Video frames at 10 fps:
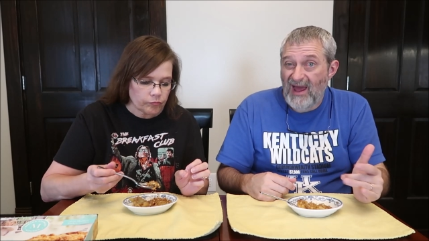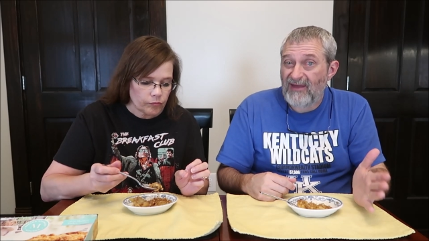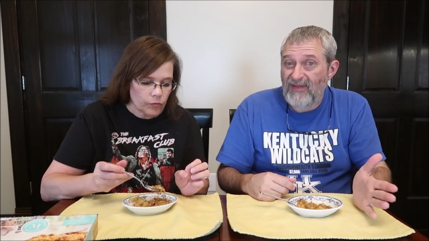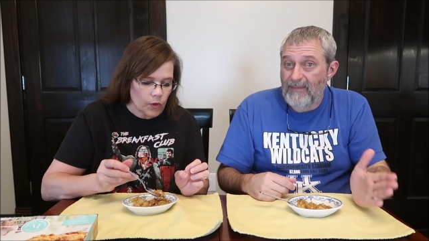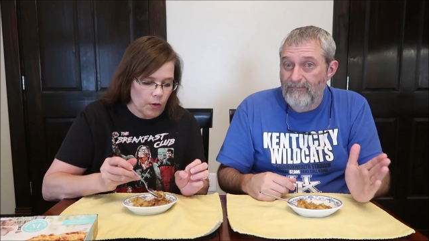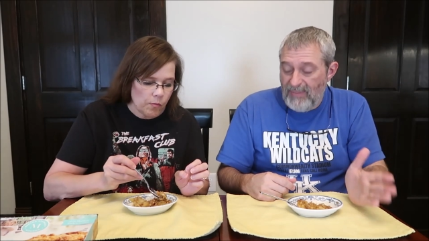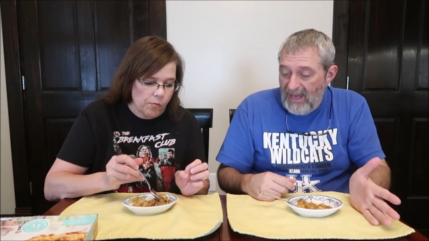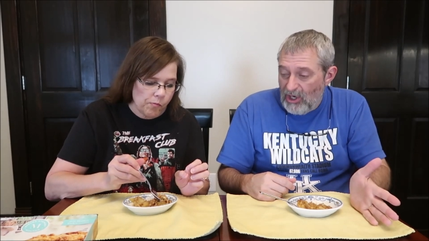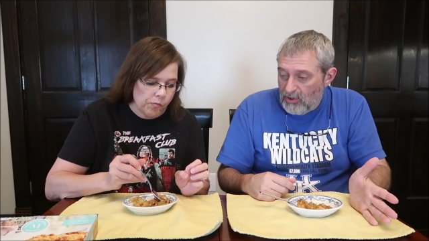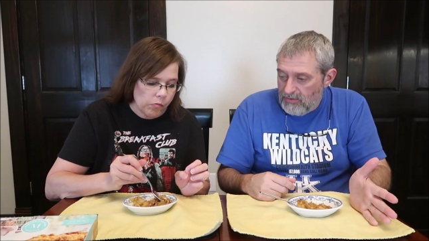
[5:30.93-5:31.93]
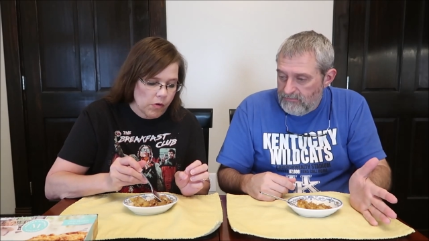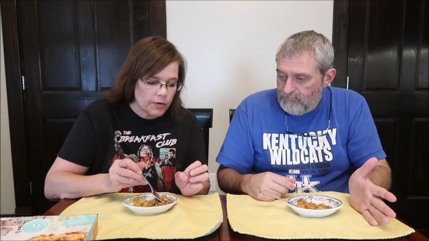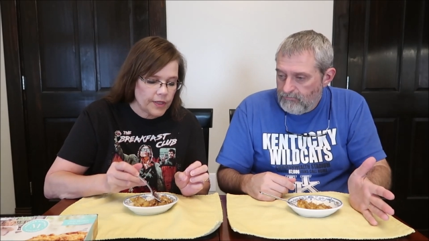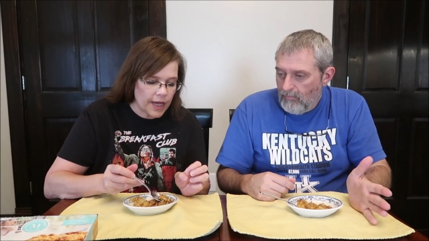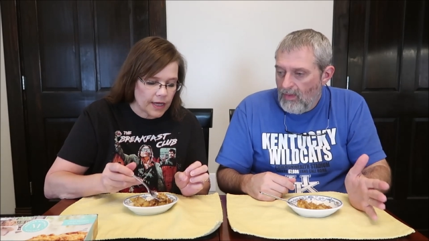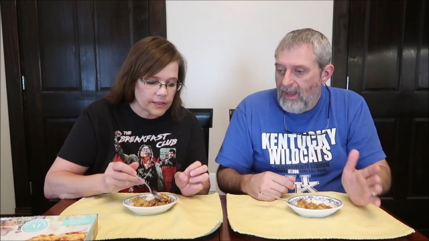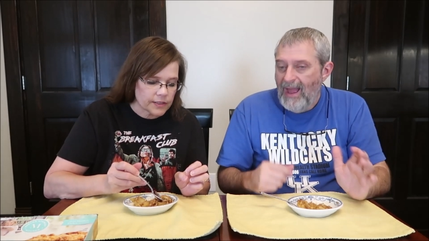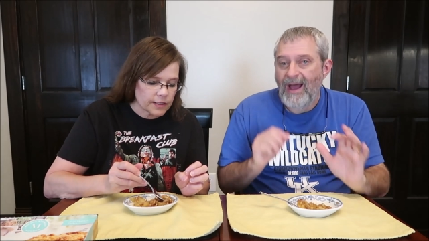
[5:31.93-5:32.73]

Speaker 1: like that better. Yes.